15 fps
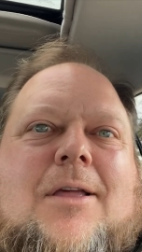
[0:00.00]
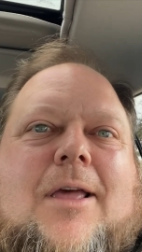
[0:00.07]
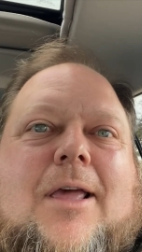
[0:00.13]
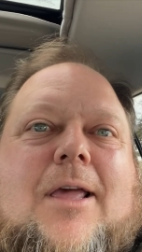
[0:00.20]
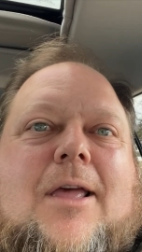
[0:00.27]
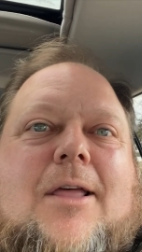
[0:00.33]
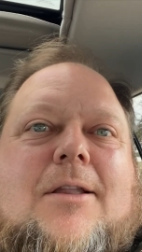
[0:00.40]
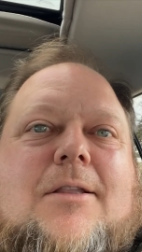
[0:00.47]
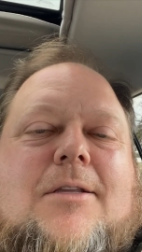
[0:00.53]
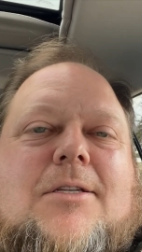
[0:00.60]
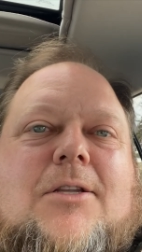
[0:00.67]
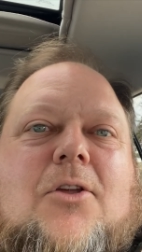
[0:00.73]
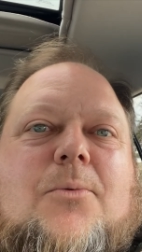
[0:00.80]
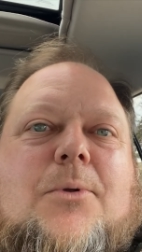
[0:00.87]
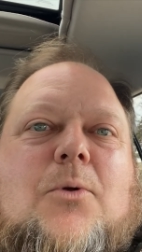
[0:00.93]
And this
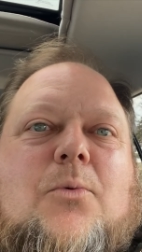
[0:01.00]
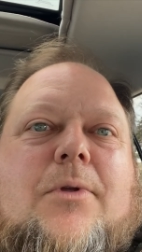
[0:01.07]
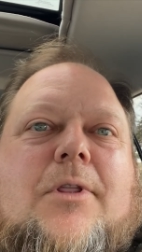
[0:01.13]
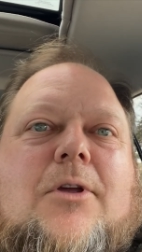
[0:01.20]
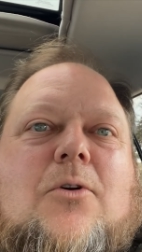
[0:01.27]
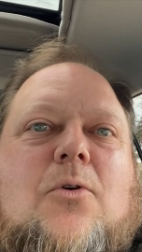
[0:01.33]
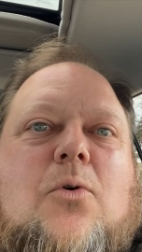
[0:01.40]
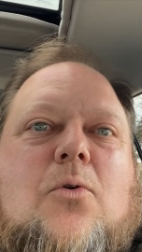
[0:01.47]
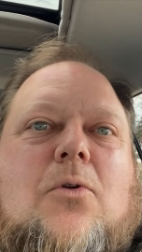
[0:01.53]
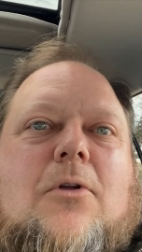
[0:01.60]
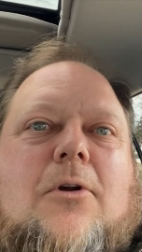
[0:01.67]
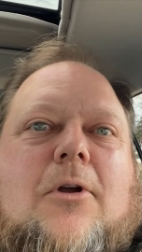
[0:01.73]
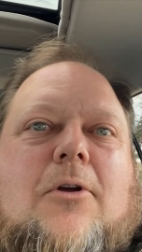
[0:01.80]
could be really cool, or it